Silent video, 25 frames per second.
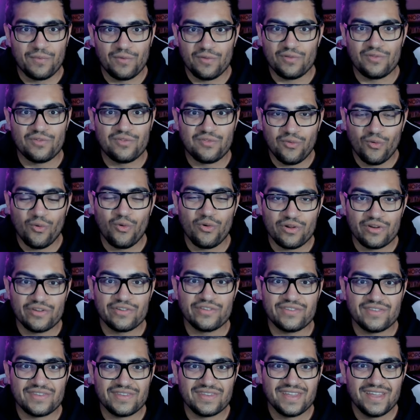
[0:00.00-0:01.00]

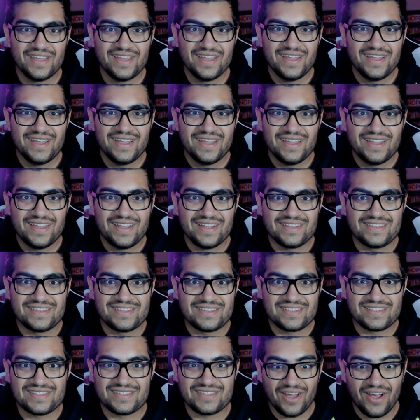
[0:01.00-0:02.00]
force, and
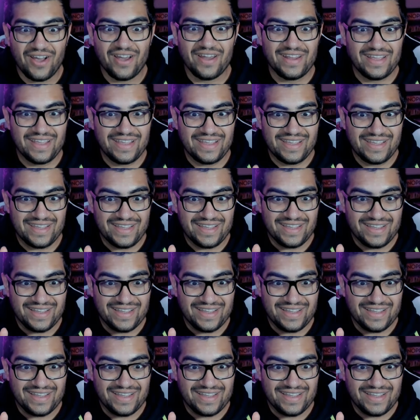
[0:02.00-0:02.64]
Sonic,